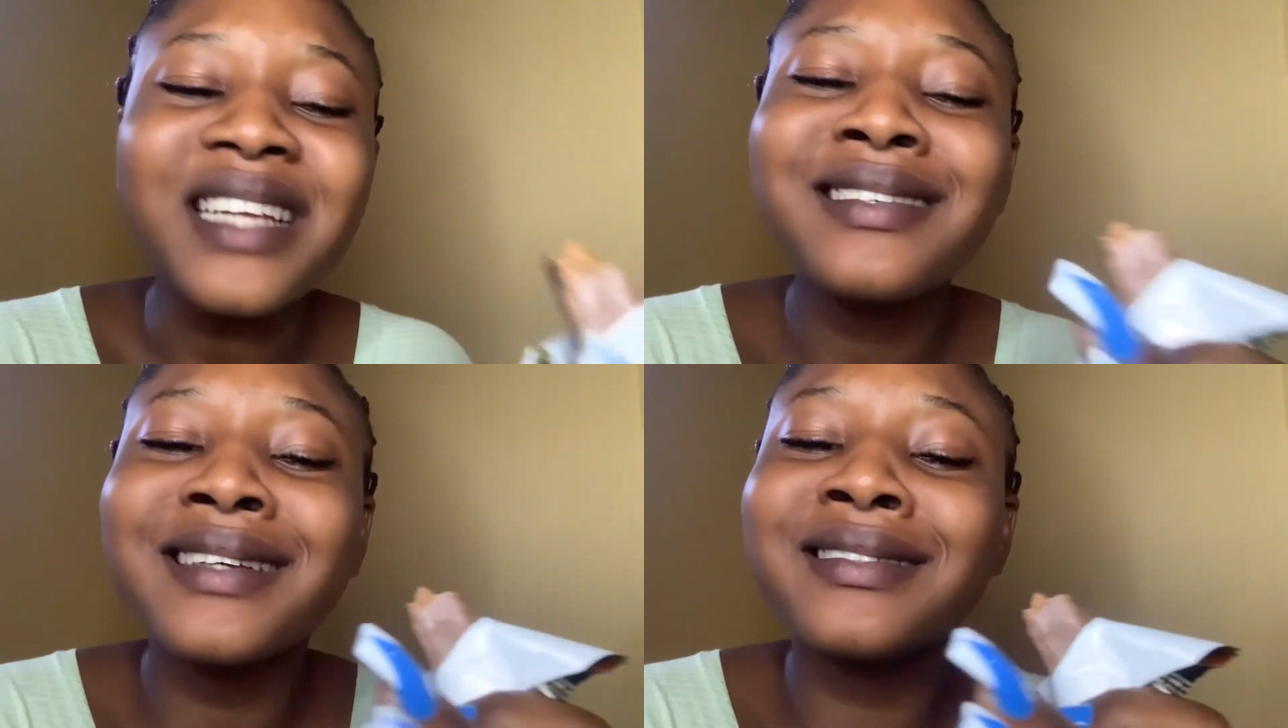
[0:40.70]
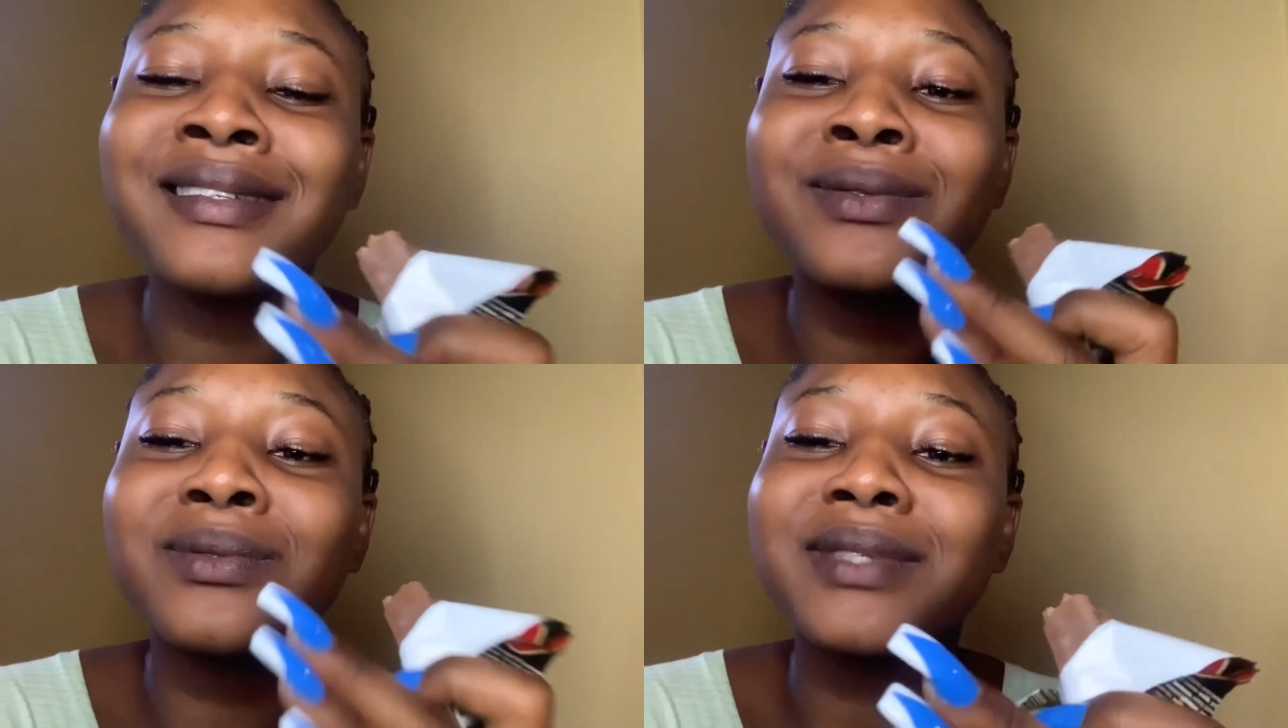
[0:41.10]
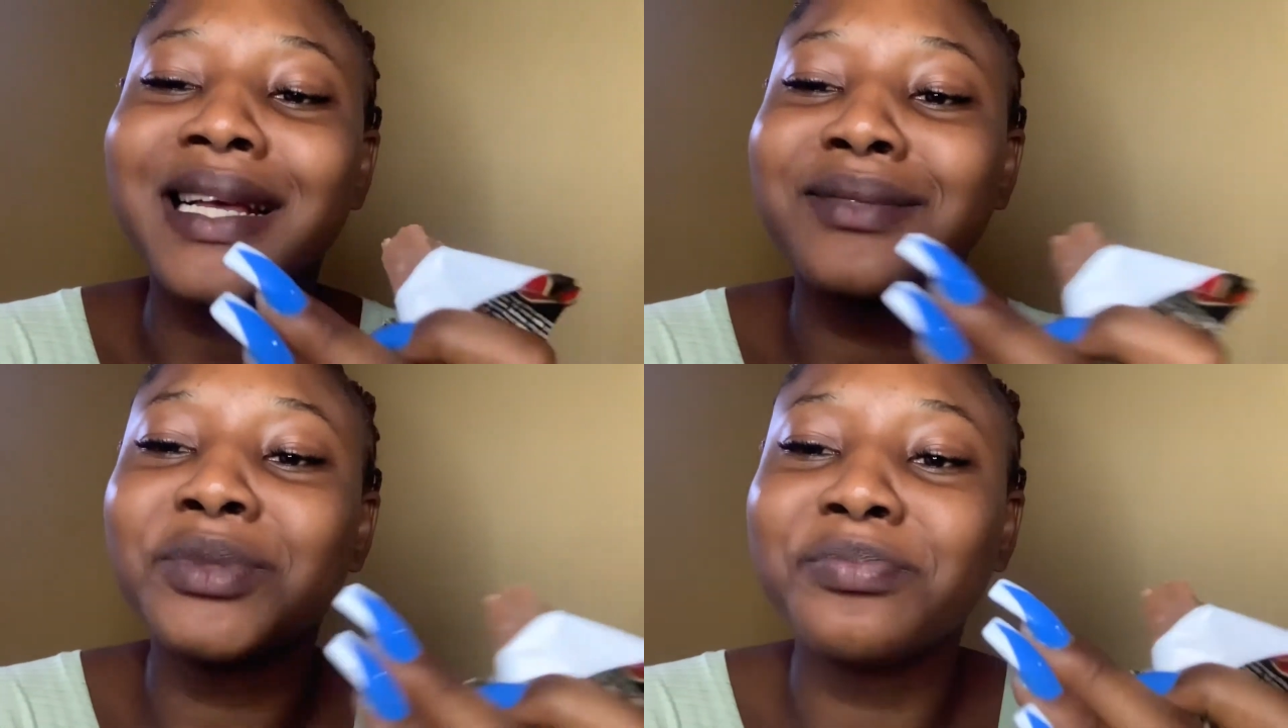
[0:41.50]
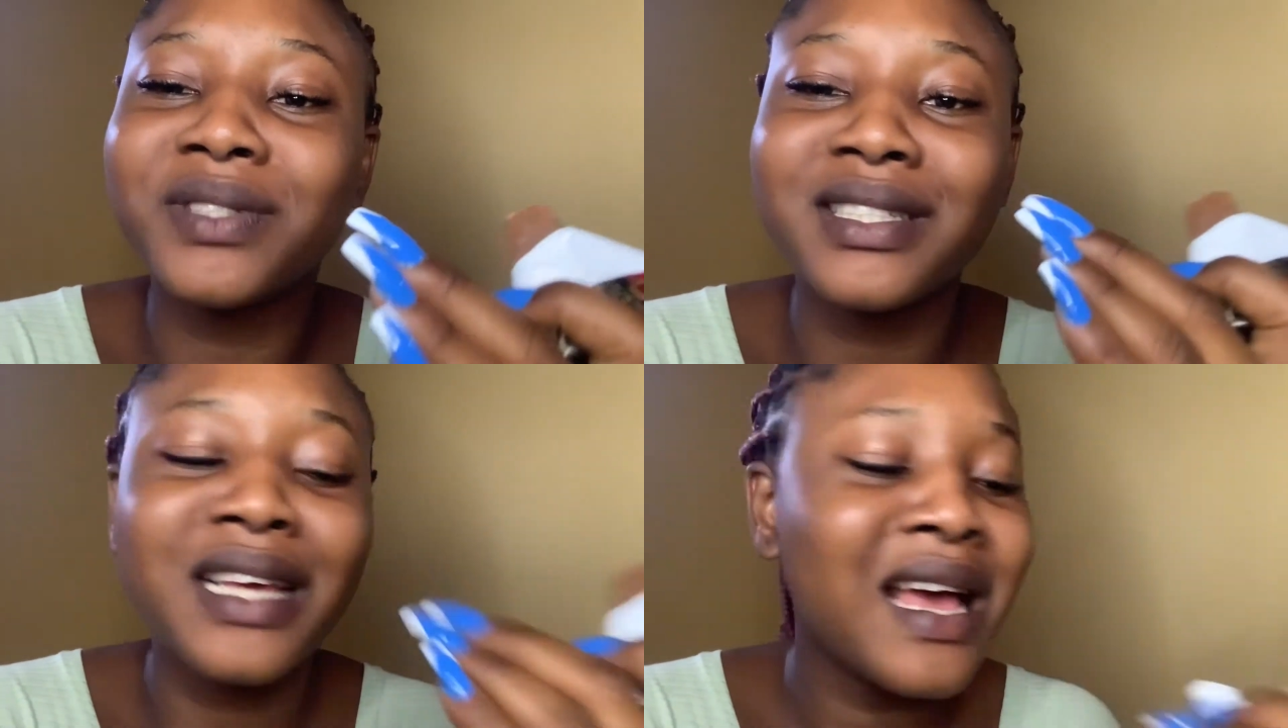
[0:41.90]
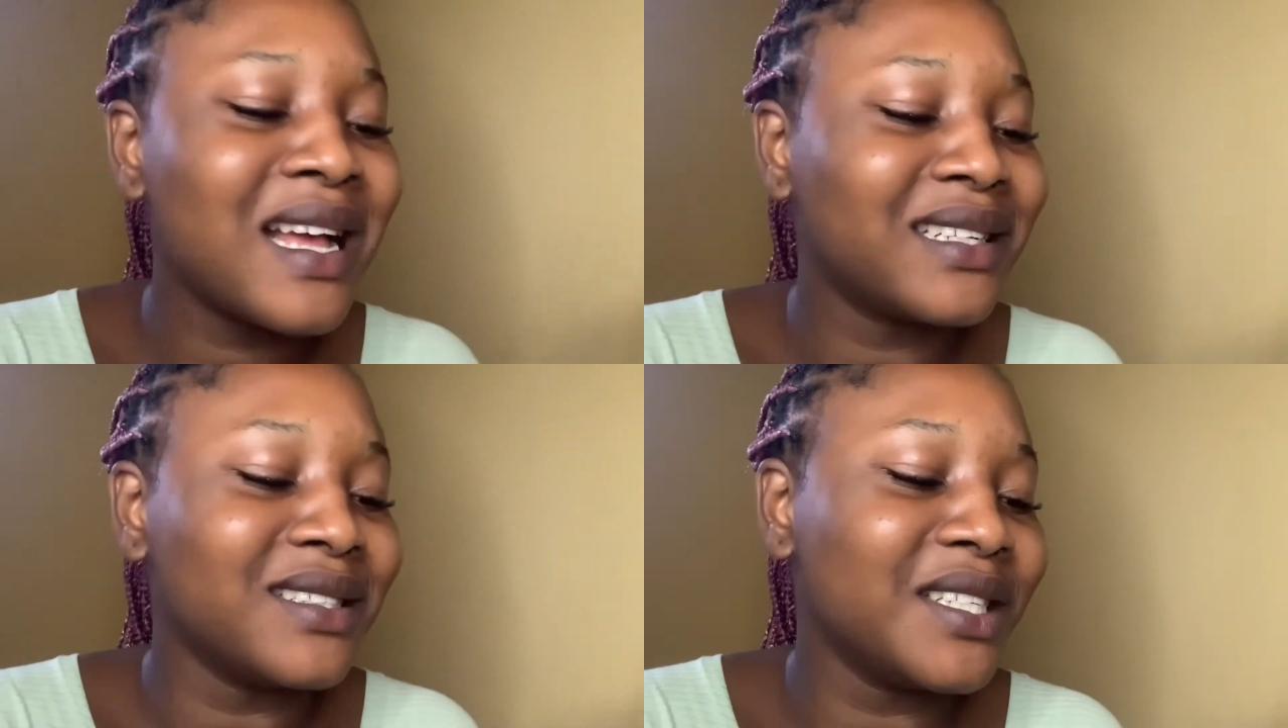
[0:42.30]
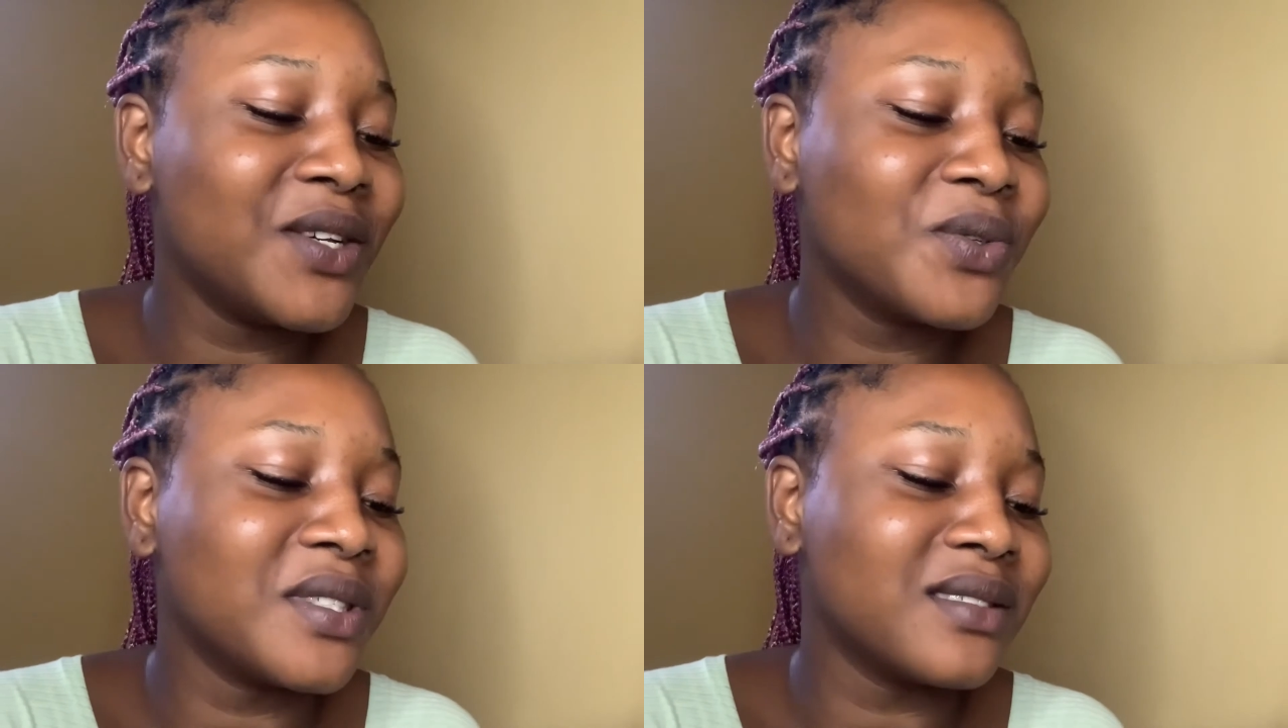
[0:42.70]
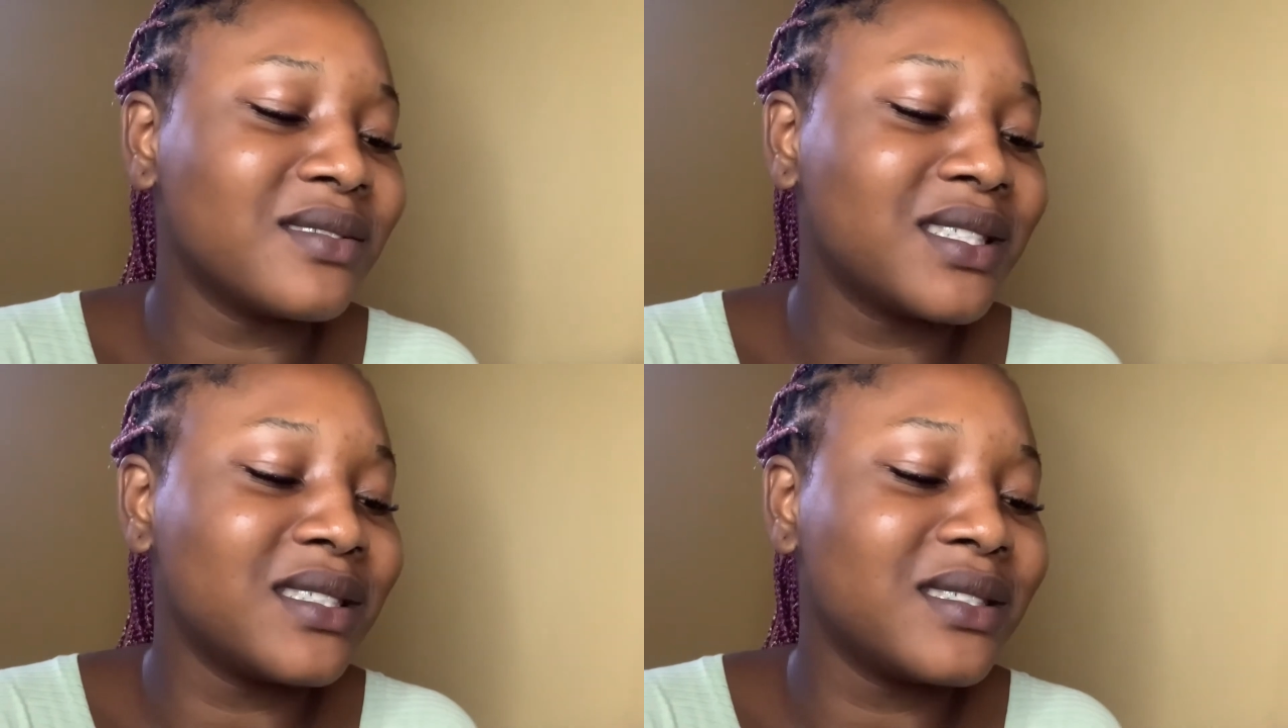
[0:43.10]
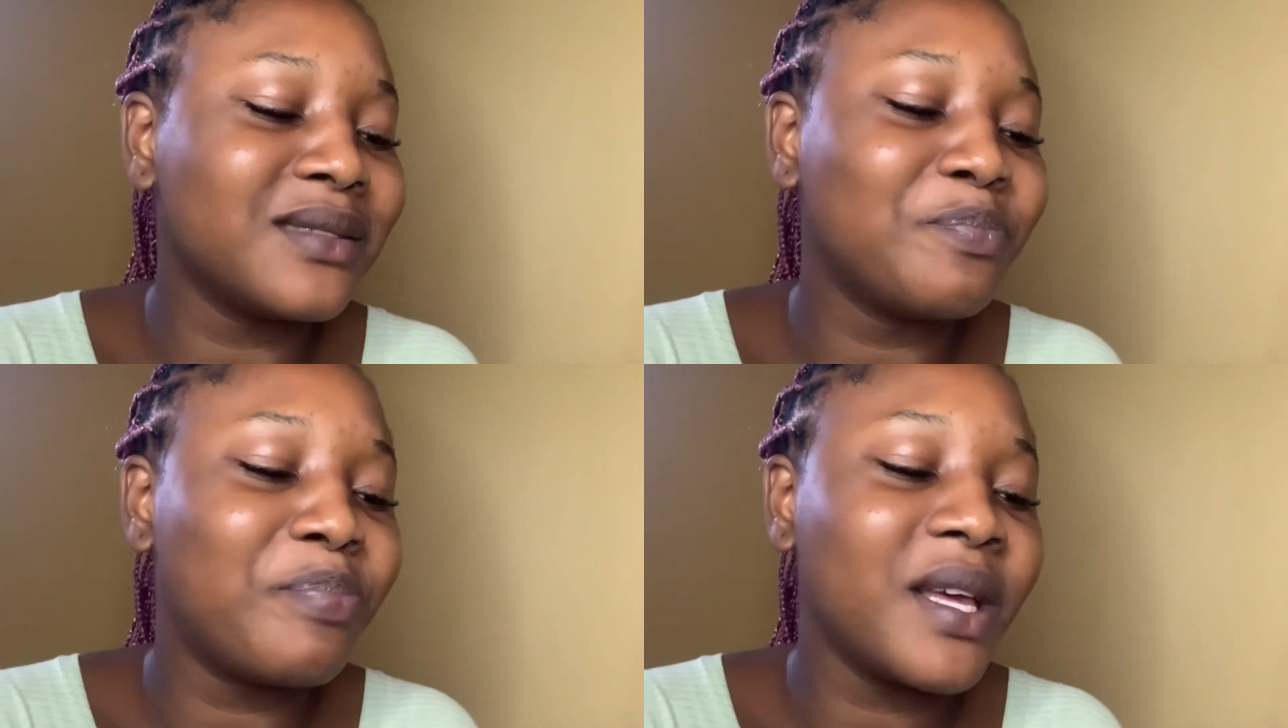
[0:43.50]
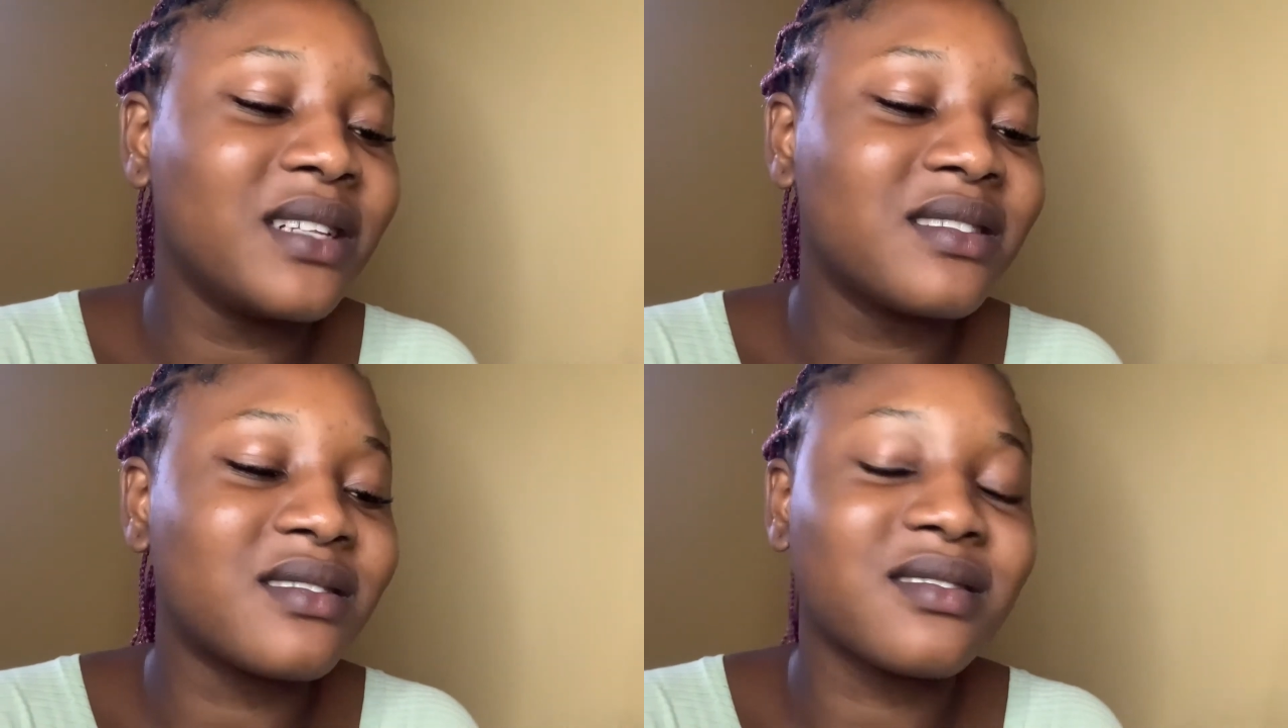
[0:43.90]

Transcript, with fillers: yesterday it looked as maybe the nails the paint